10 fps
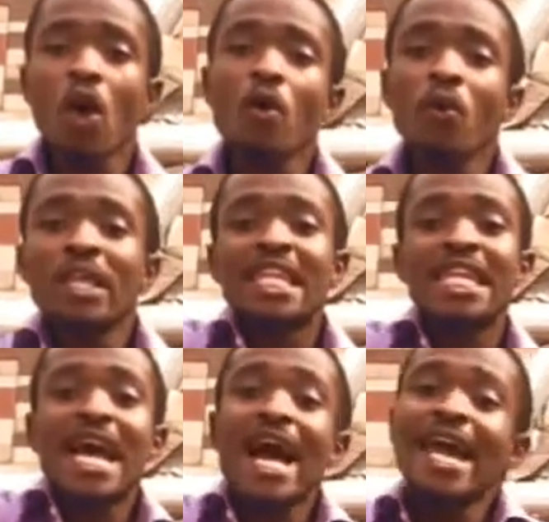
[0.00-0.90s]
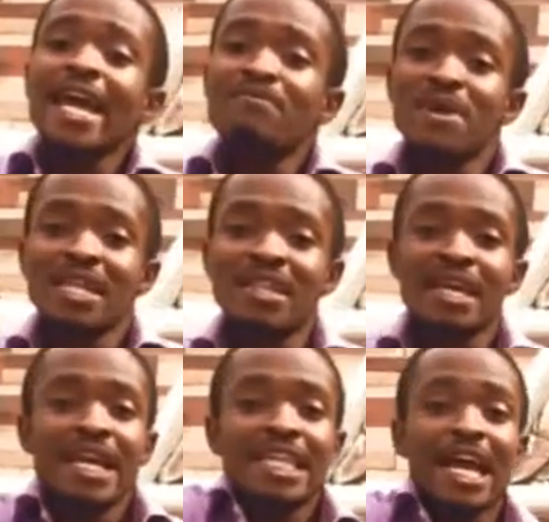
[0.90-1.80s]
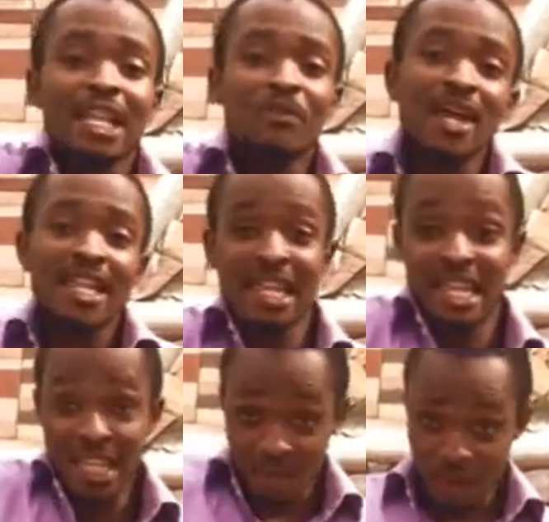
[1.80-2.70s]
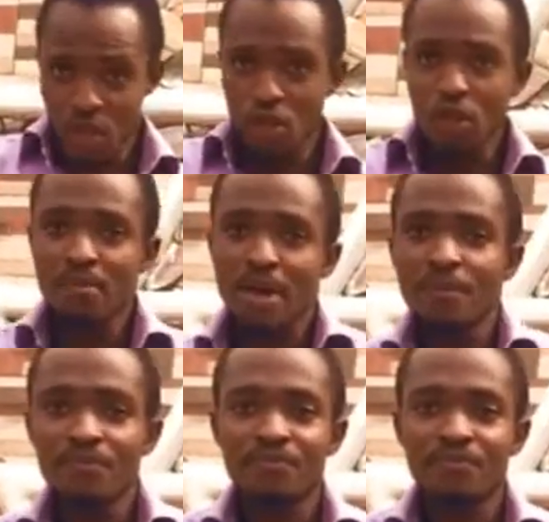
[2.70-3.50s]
or what TIN means, Taxpayers Identification Number.